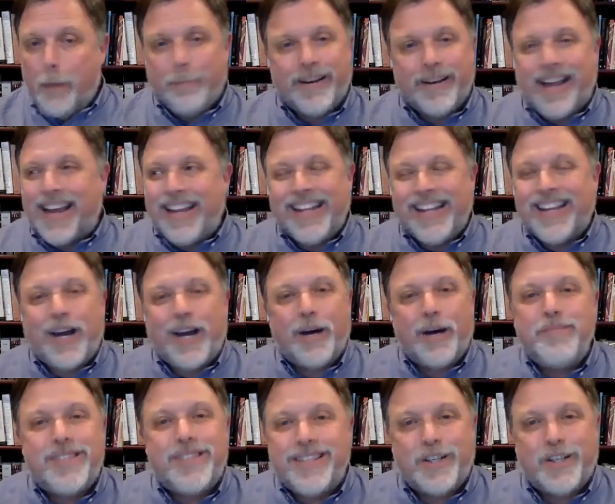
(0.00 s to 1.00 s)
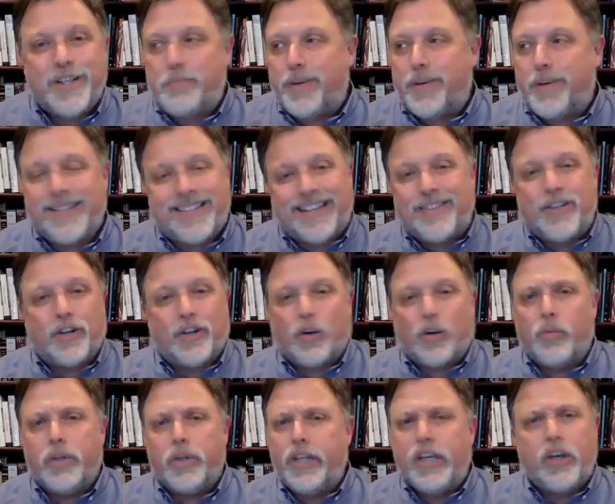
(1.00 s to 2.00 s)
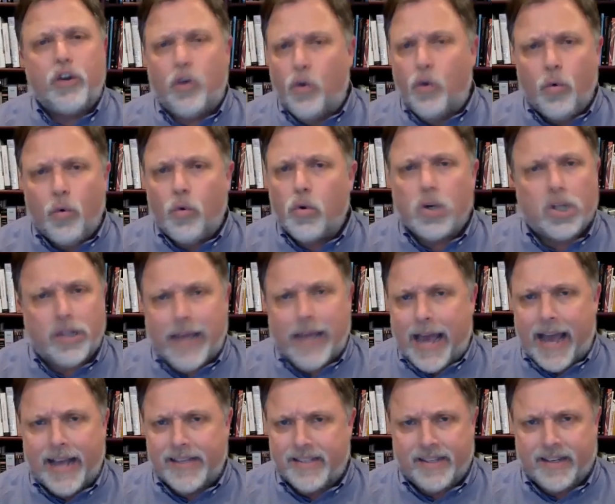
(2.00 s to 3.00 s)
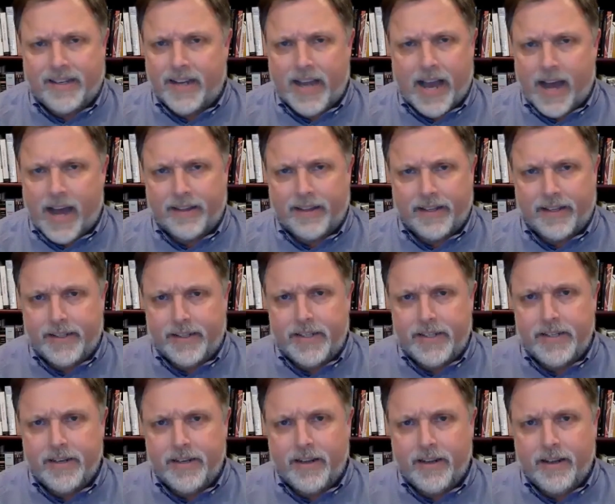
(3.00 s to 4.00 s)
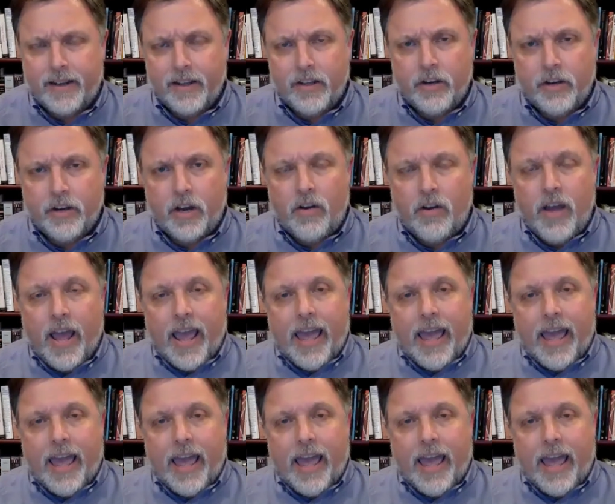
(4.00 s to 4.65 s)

But I didn't come to this because I took a really cool class in college, you know?